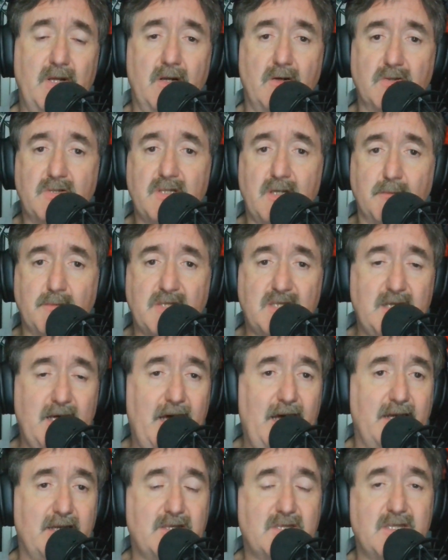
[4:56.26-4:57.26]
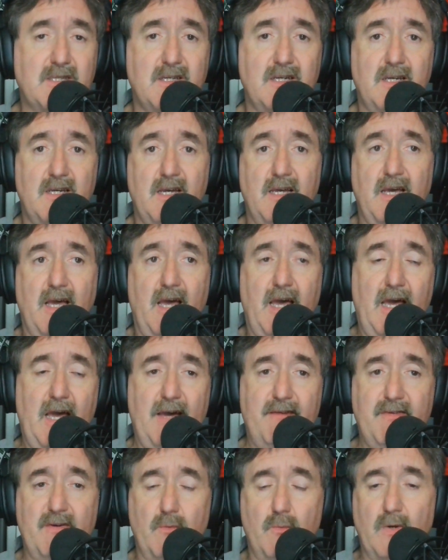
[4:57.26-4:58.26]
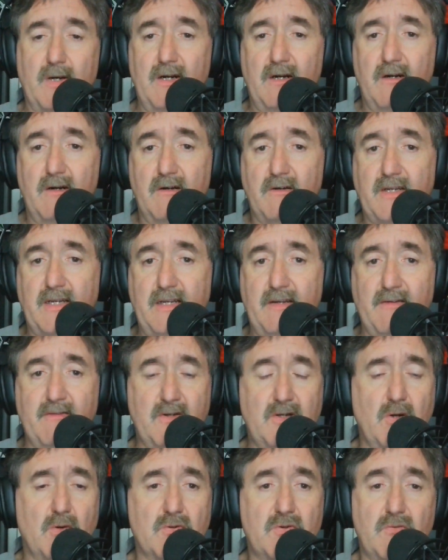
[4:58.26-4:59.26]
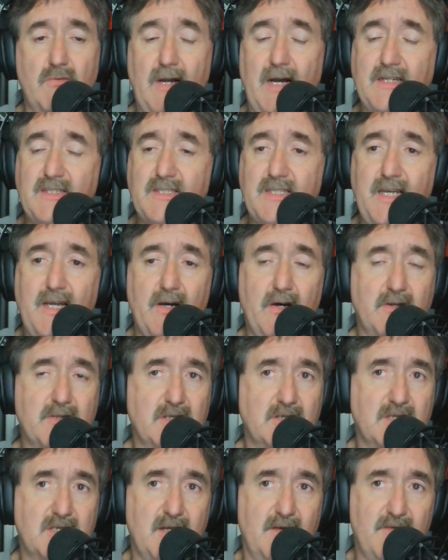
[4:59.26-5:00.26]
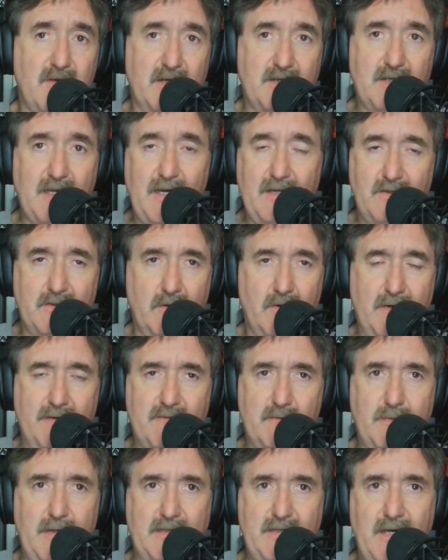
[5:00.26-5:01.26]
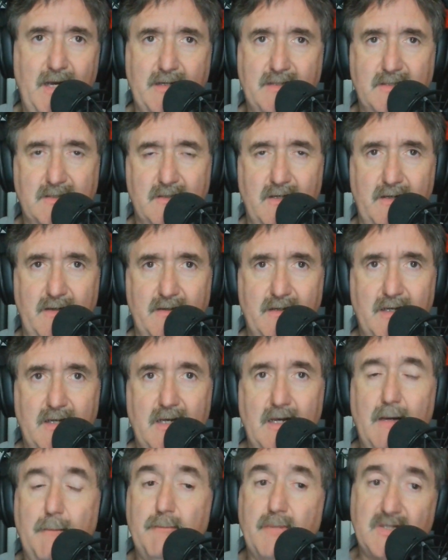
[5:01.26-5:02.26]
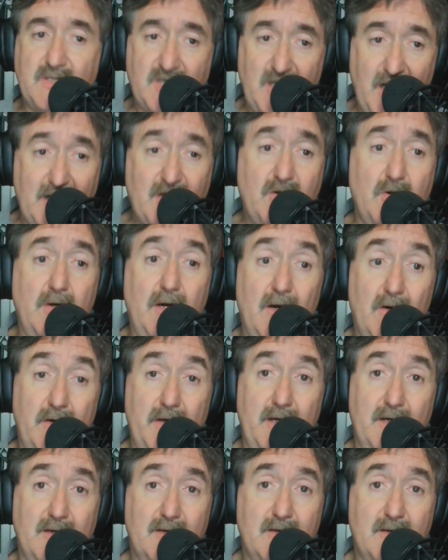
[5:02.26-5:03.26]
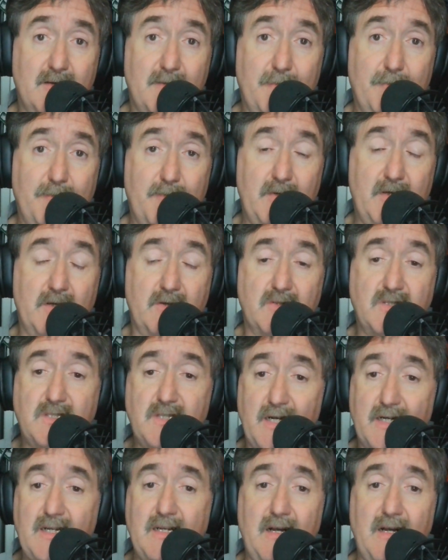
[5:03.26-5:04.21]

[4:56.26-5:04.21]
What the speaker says: Some states have it where you go garage sales and stuff like that, you don't have to pay taxes on. But check your area. check it